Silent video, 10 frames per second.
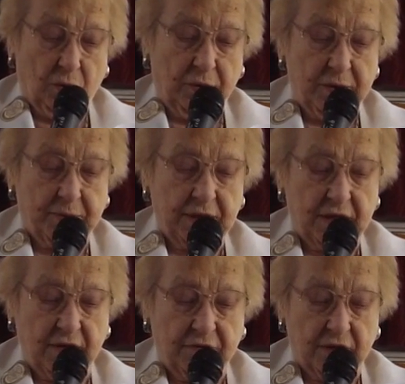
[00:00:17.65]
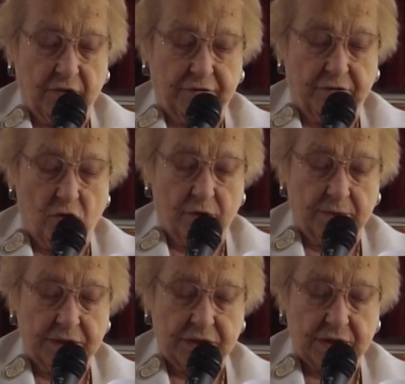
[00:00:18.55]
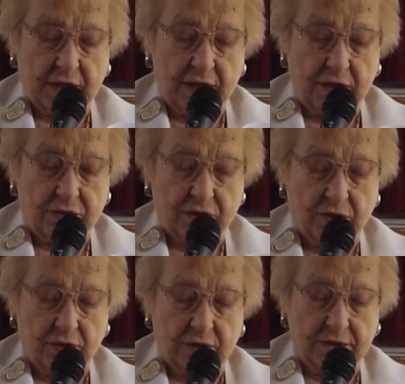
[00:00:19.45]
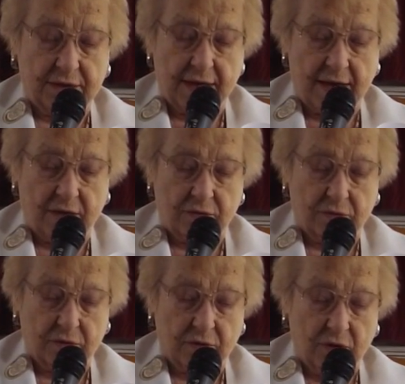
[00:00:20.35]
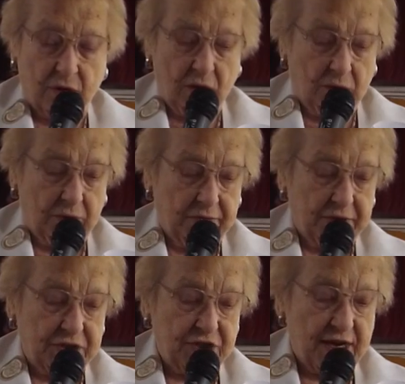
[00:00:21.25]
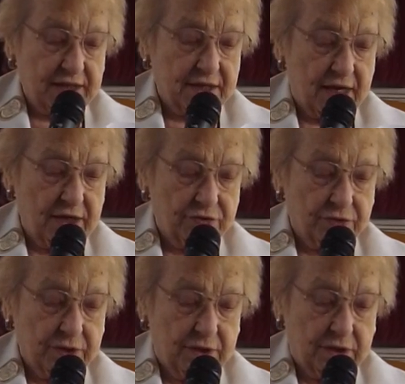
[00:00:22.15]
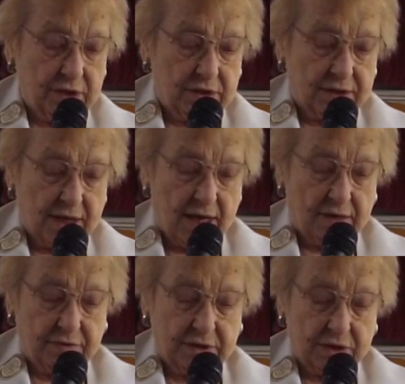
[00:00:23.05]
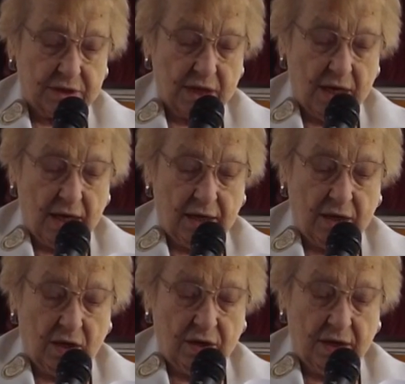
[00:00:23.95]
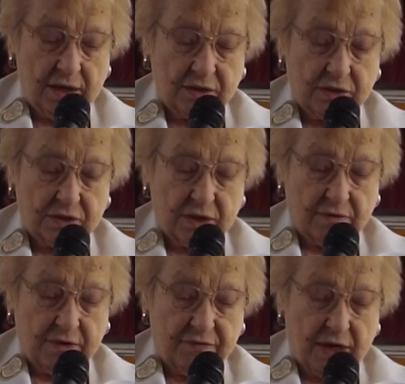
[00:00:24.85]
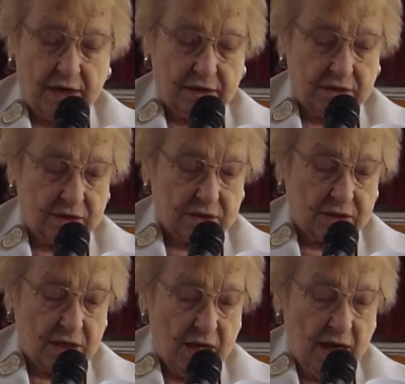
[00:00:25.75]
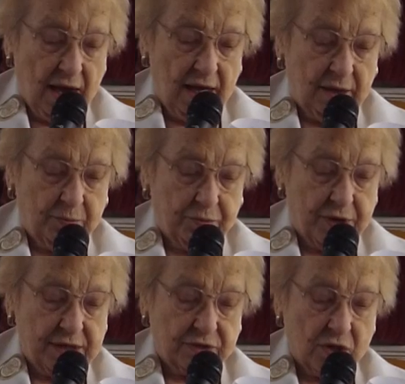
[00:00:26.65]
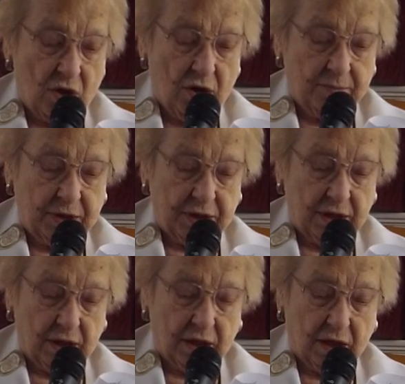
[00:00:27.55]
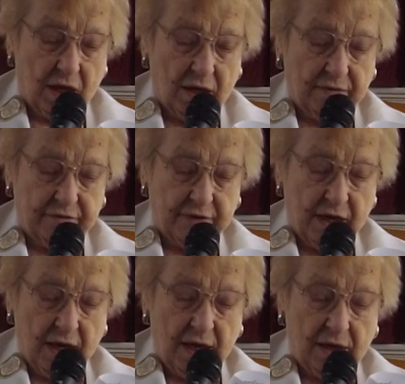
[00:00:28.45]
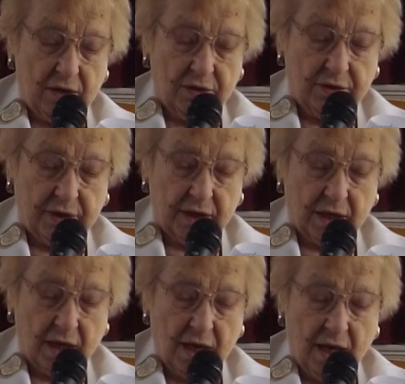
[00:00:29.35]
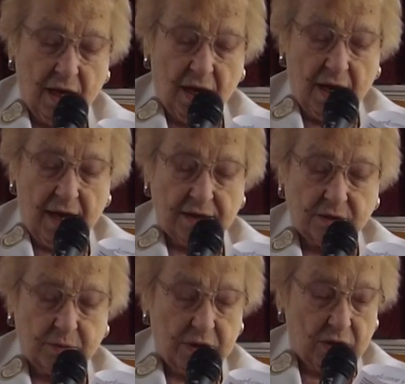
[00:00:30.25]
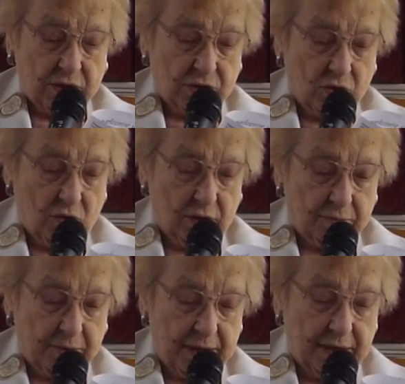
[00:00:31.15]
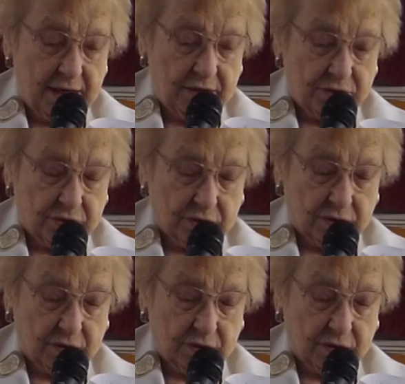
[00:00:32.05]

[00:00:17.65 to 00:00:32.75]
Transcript: We believe in the formless and eternal God. We reject hatred, intolerance, and unnecessary violence, and embrace harmony, love, and learning, as we are taught by nature.